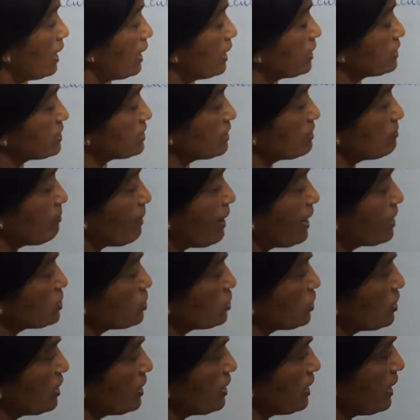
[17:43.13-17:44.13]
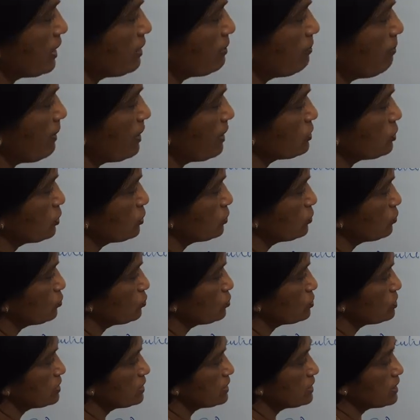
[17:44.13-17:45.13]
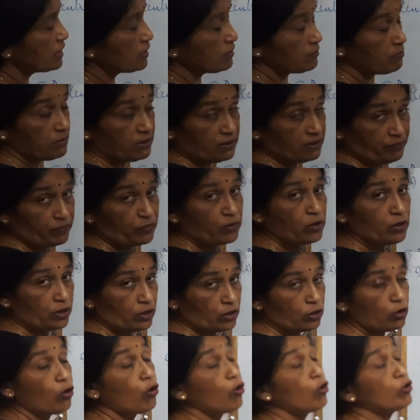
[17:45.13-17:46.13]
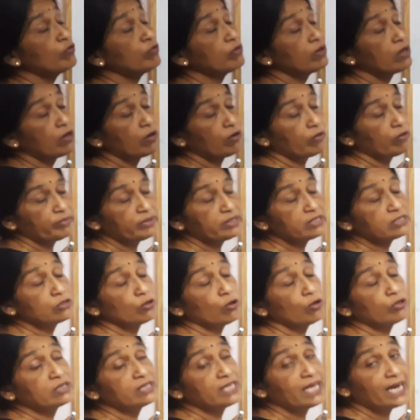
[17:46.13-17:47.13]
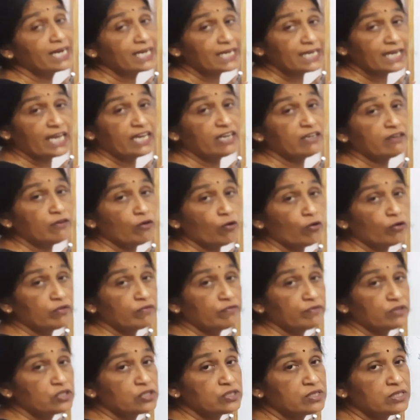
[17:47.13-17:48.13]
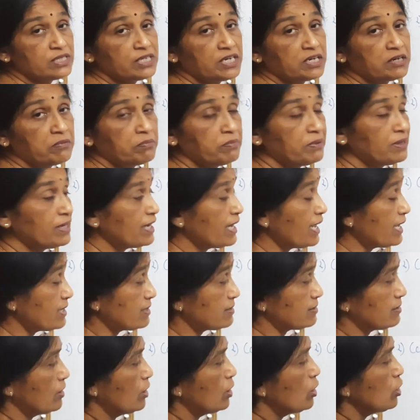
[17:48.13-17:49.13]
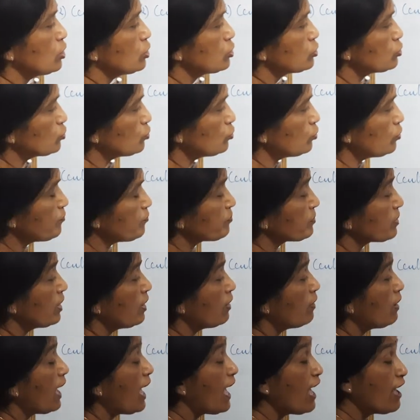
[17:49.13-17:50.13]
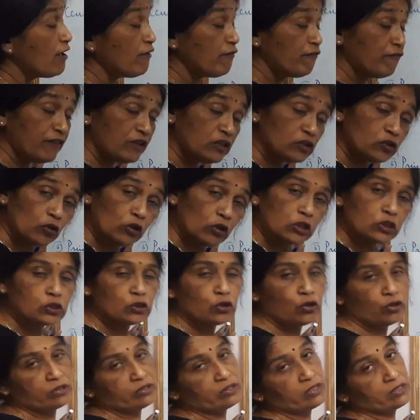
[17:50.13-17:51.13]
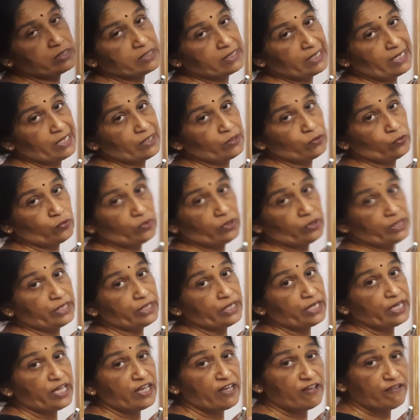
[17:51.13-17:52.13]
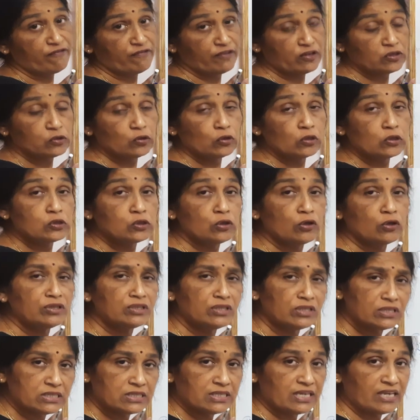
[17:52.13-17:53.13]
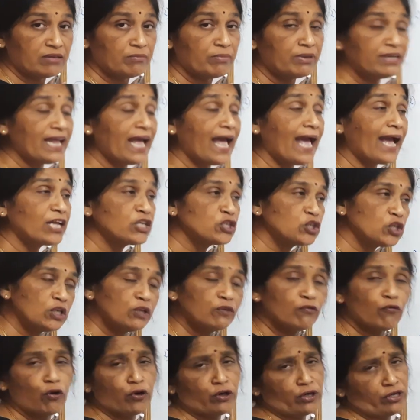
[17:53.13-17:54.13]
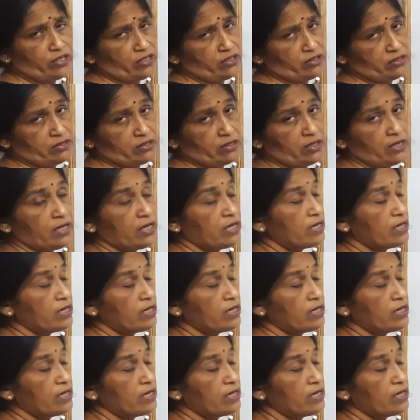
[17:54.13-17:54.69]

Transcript: It's an imaginary line passing through C and P. On that line on which C and P lies. So F is also on this line only. F is also on this line, but actually what it is?